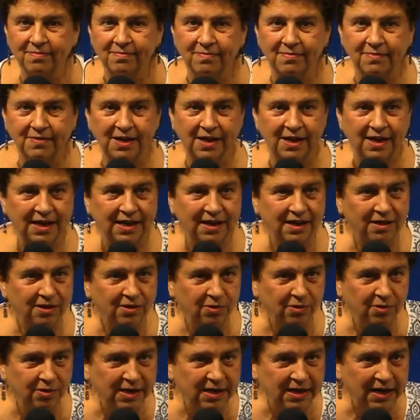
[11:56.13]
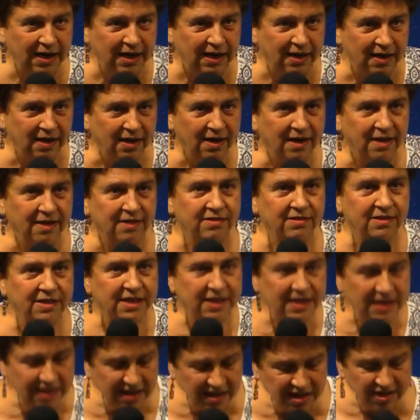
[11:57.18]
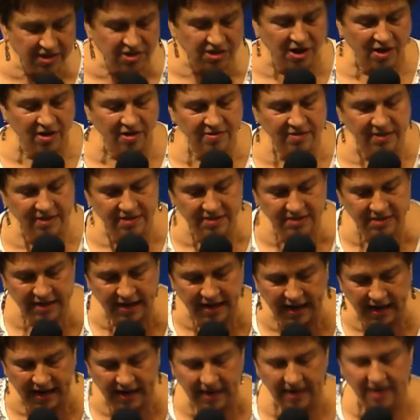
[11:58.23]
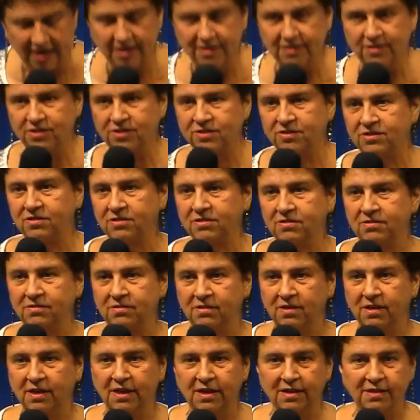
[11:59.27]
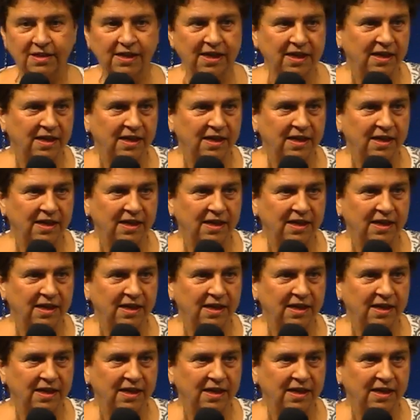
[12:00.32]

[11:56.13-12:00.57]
Hallelujah. These are the days that